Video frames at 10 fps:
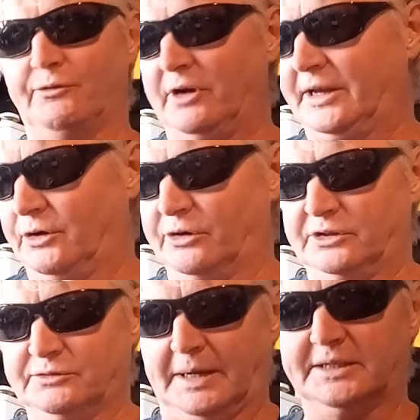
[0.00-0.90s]
really
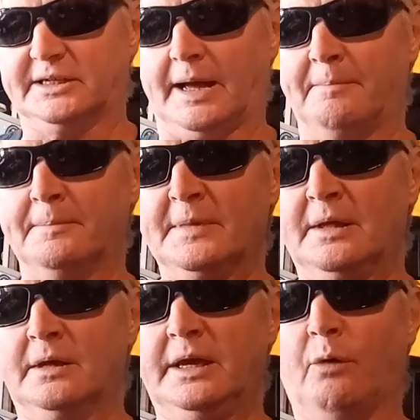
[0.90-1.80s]
good. But
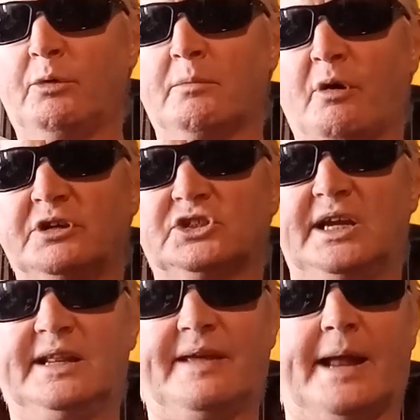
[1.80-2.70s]
yeah, I wouldn't mind just
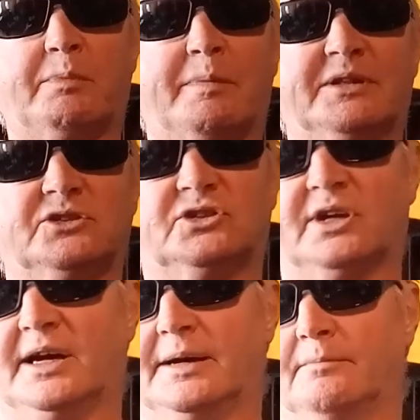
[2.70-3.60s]
heating that up a bit
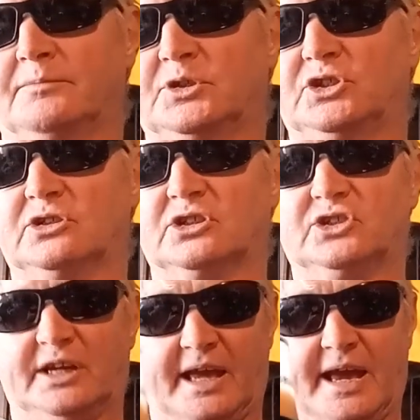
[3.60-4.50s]
and just
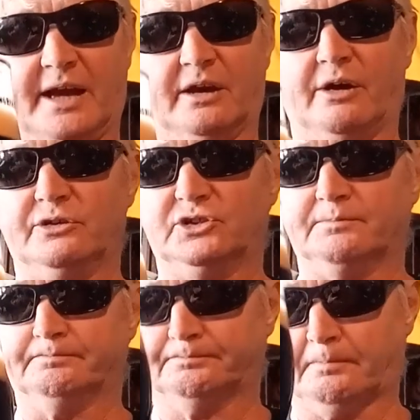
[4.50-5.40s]
seeing how it goes.
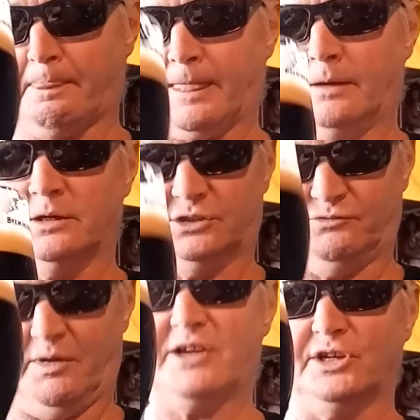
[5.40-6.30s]
Oh, it's
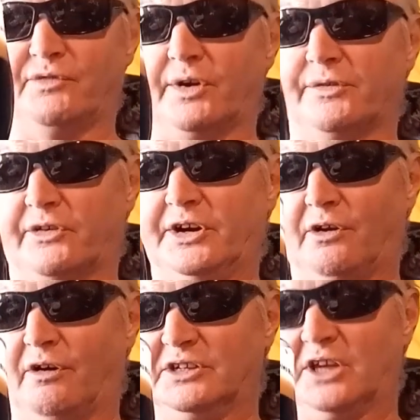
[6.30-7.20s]
actually very, very
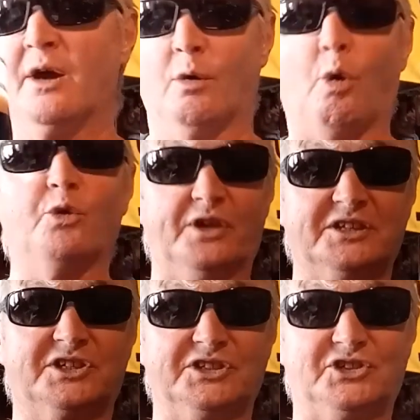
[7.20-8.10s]
nice, all
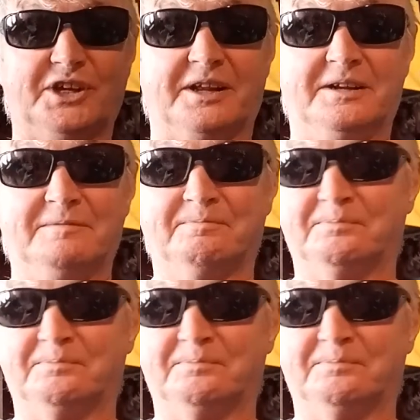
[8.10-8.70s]
things considered.